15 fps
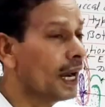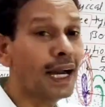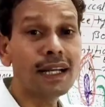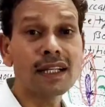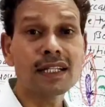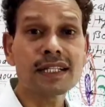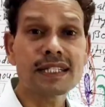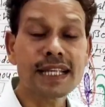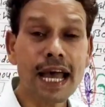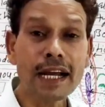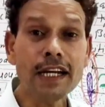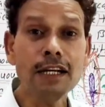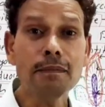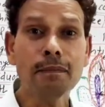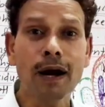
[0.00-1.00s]
And the
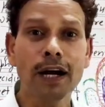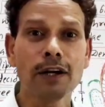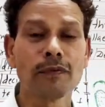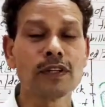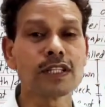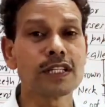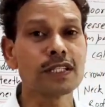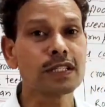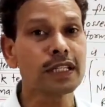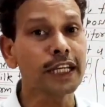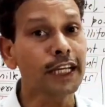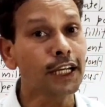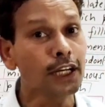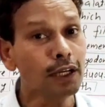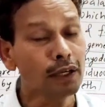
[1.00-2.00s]
second part, which
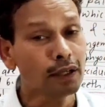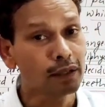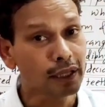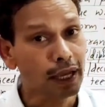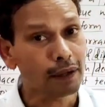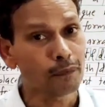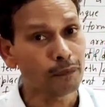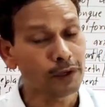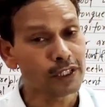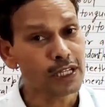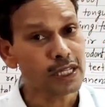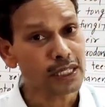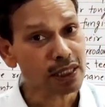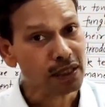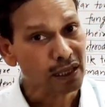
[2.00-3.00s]

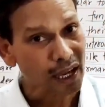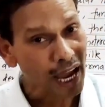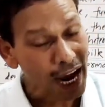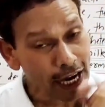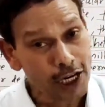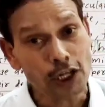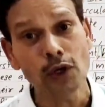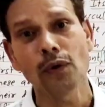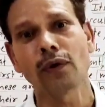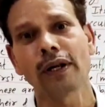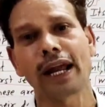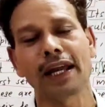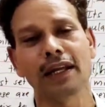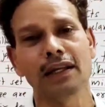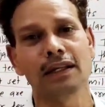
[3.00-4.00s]
is
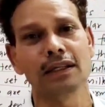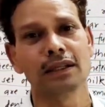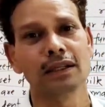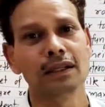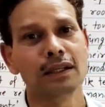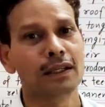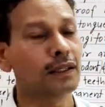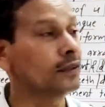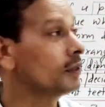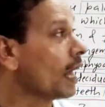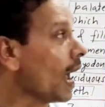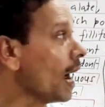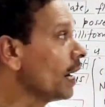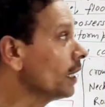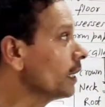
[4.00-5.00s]
endocrine,
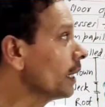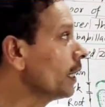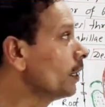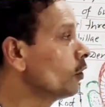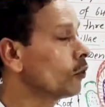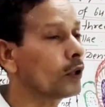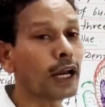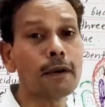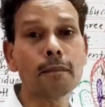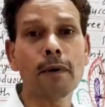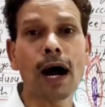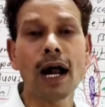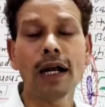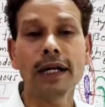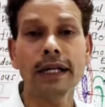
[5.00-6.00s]
that endocrine
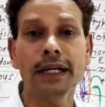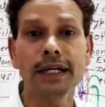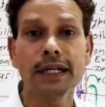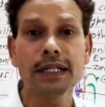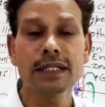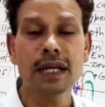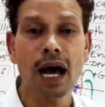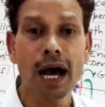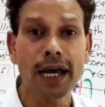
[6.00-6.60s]
part, it is